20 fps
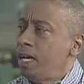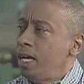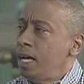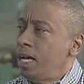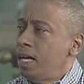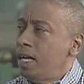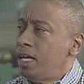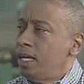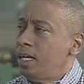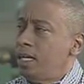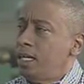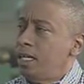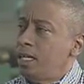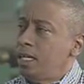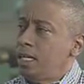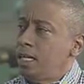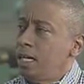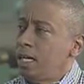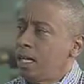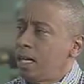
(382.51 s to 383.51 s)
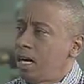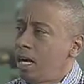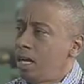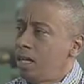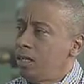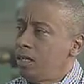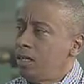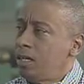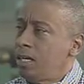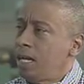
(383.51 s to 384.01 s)
a
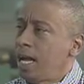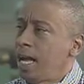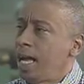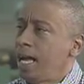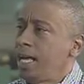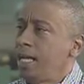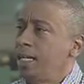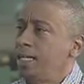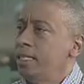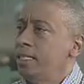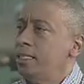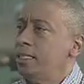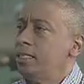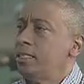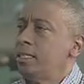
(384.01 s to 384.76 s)
color, and